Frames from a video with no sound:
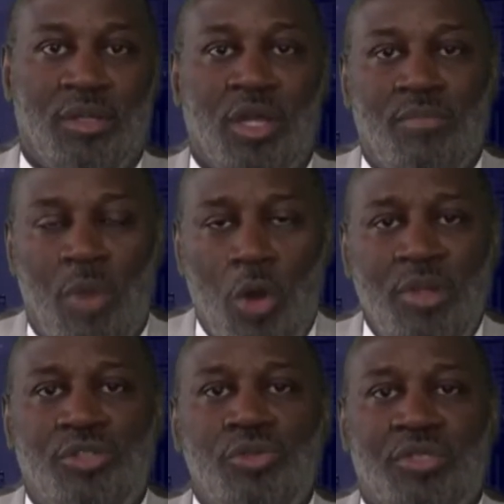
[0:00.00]
The
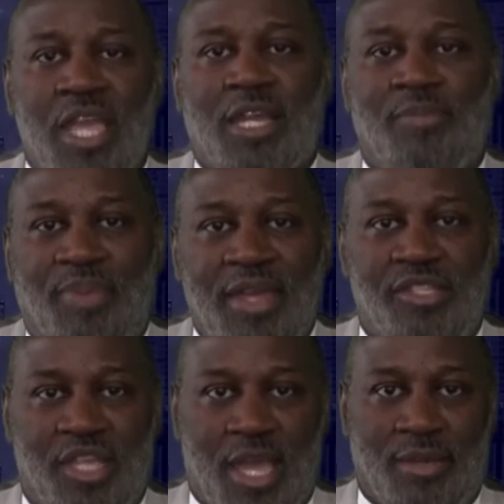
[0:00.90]
moment you take a
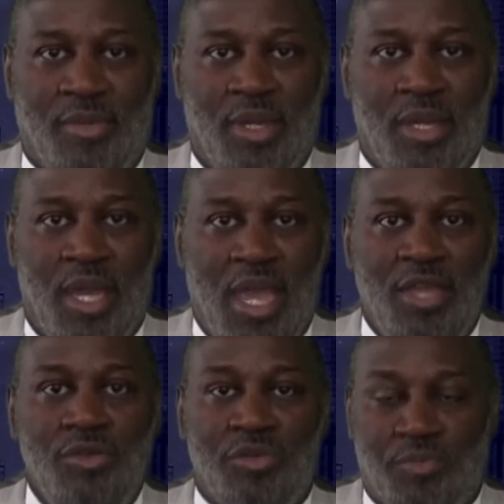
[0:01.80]
paycheck
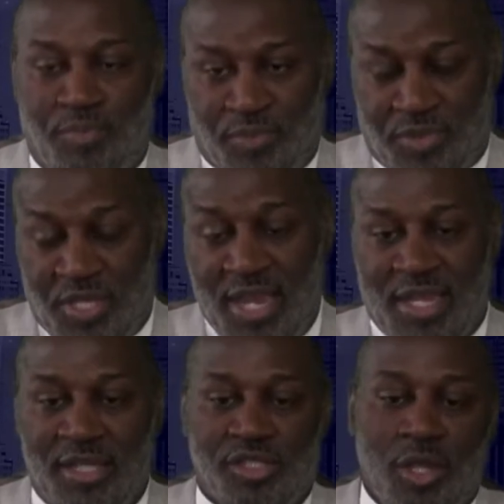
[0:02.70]
and you
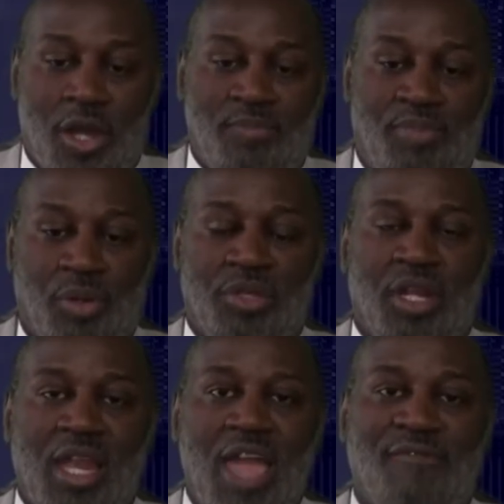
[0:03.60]
take and start building
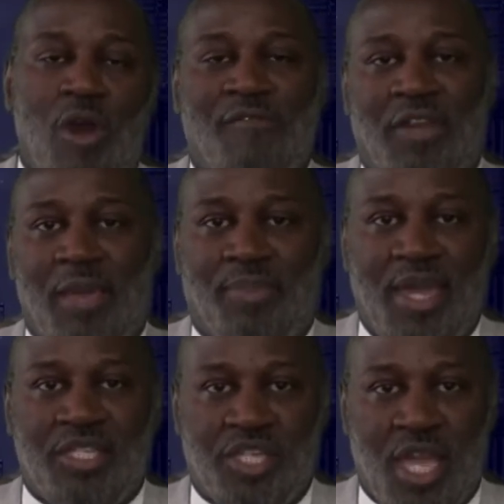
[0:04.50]
a life off of that
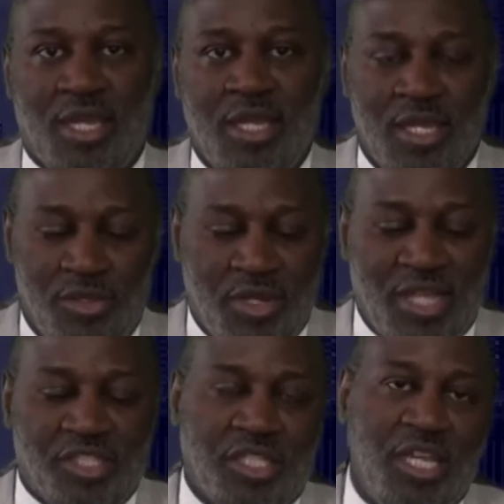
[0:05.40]
paycheck, you
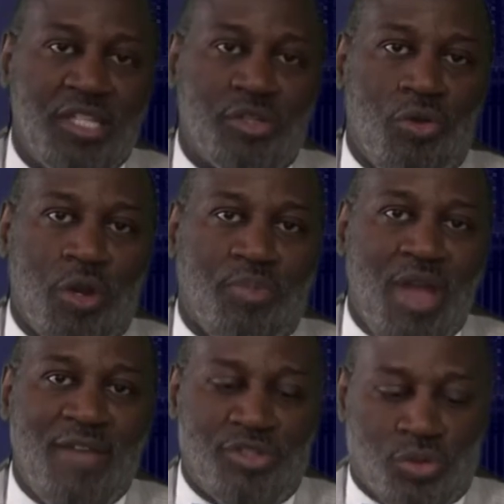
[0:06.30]
got your kids going to
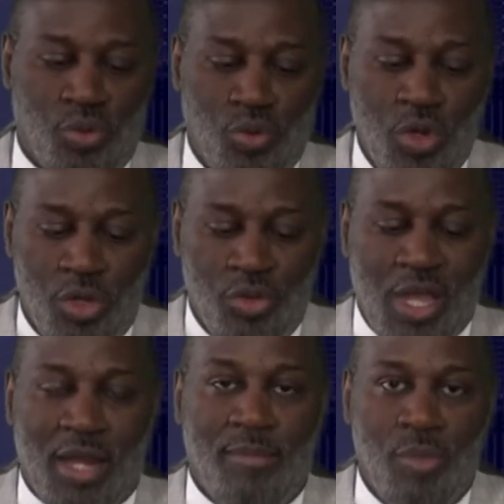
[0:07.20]
private school, you
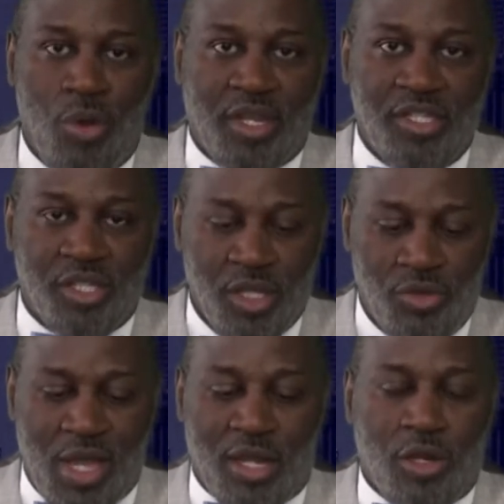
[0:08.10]
got a mortgage,
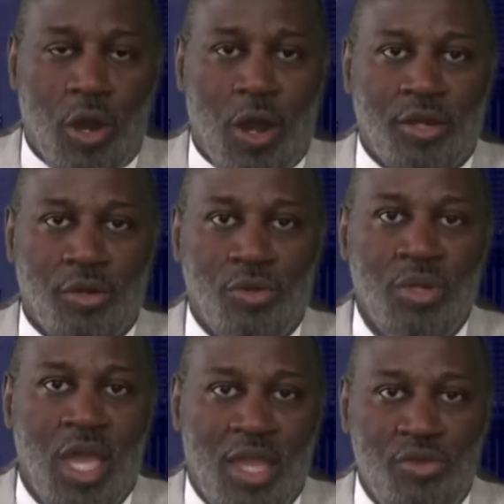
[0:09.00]
you got a car
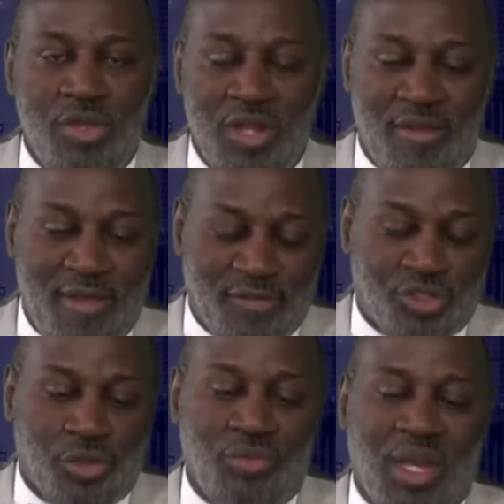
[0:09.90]
note, and you have a
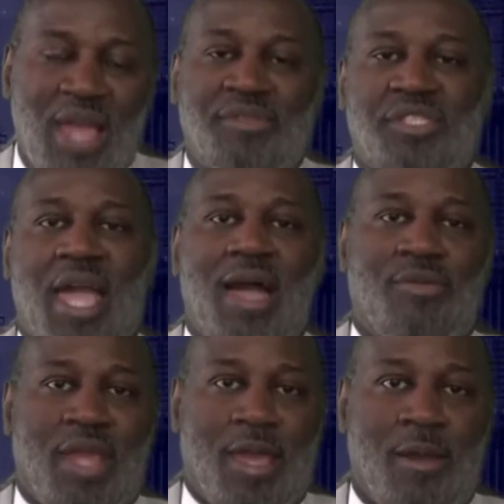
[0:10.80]
certain
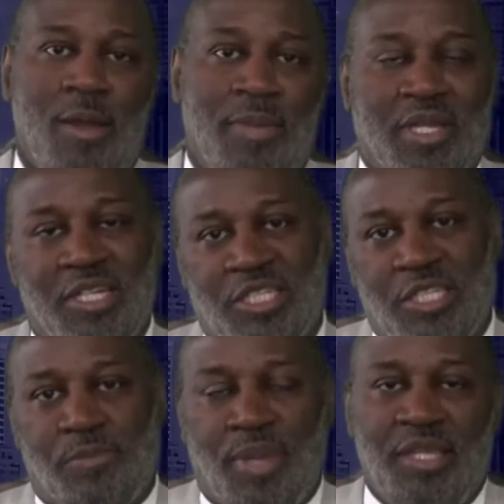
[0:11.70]
lifestyle now because of
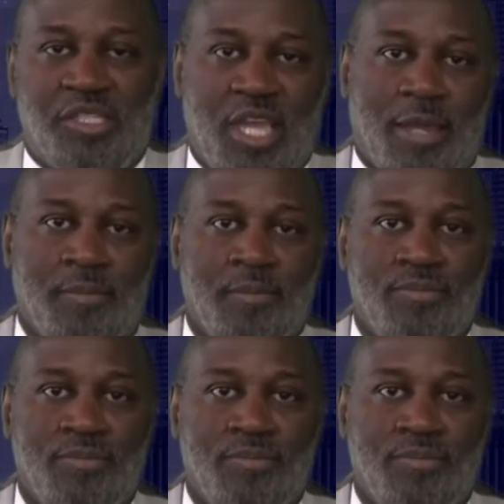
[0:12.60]
this paycheck.